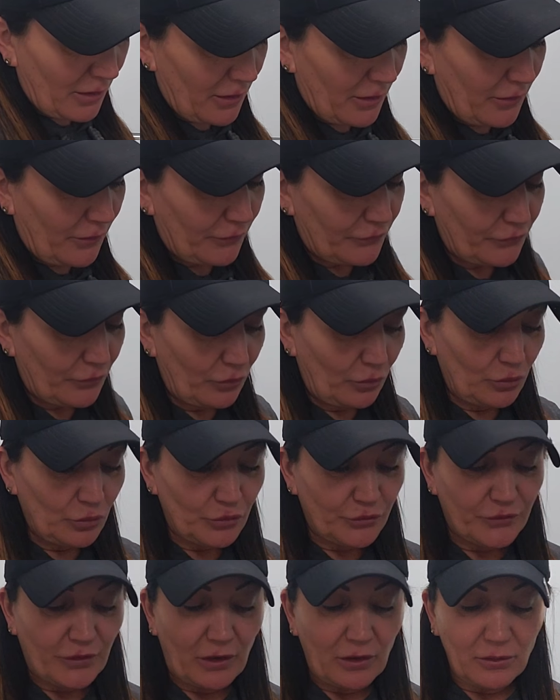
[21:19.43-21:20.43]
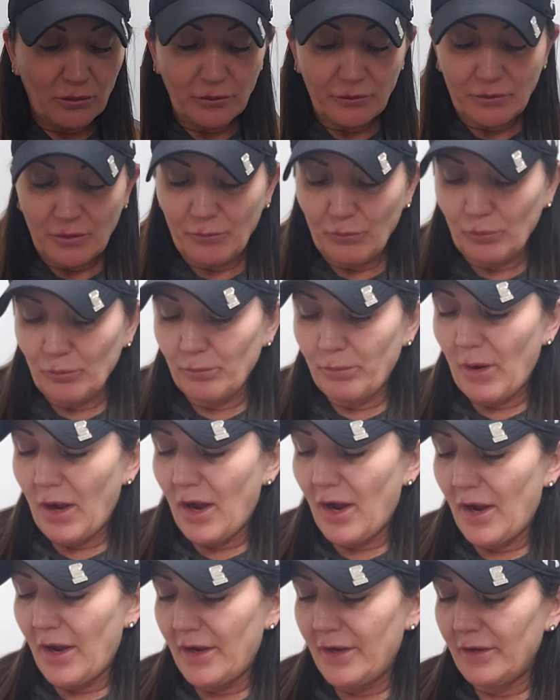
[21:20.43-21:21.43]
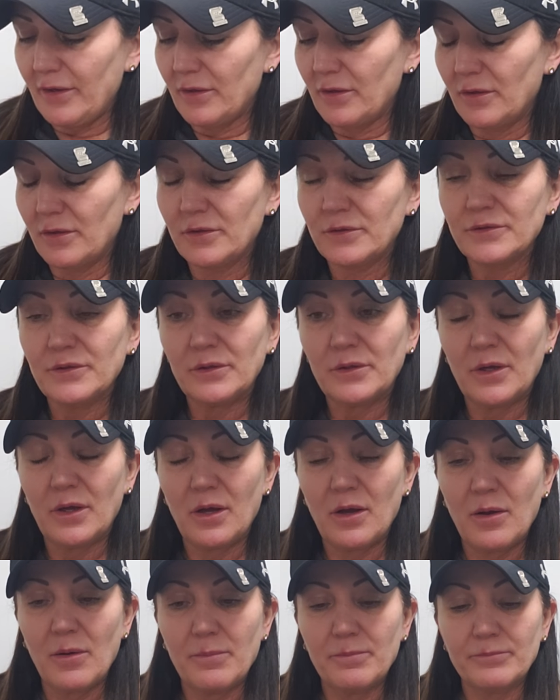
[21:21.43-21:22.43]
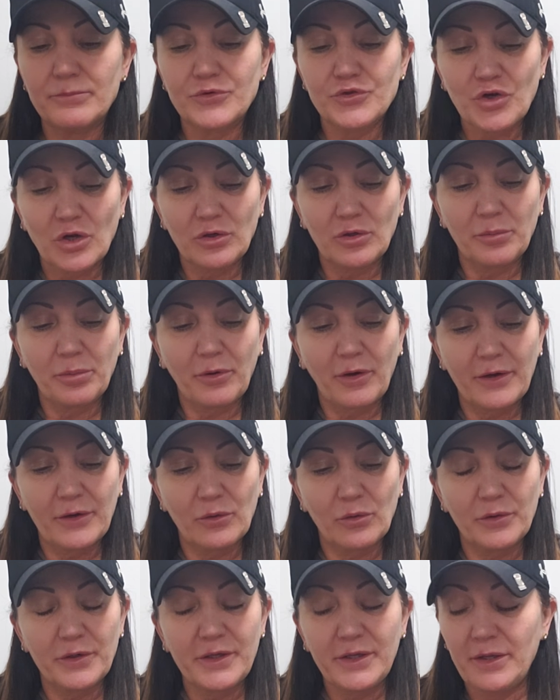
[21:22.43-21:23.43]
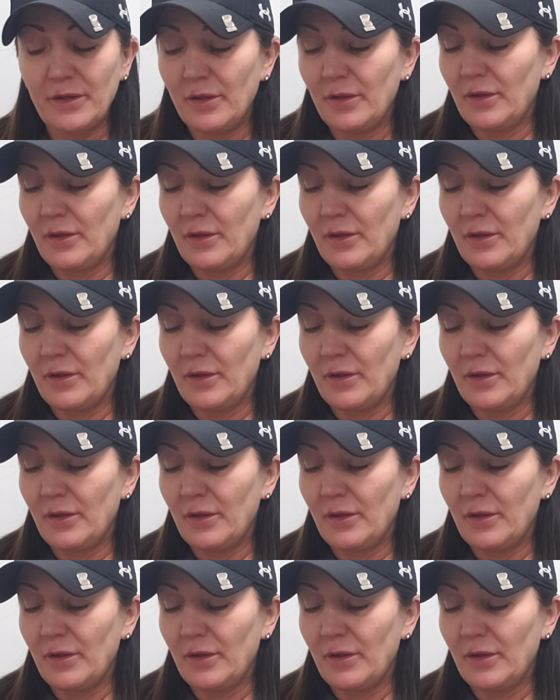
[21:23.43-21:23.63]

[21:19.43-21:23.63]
So start by shutter priority.